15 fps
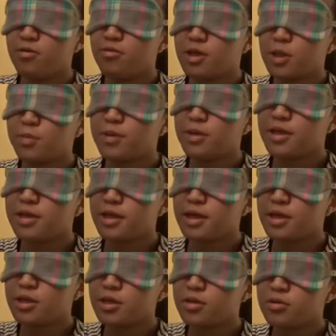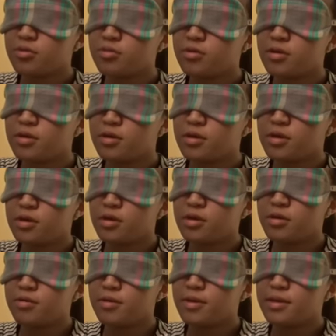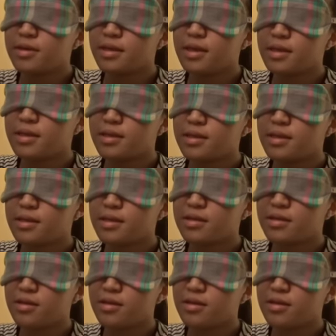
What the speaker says: Ooh, I should put the date, too. What's this?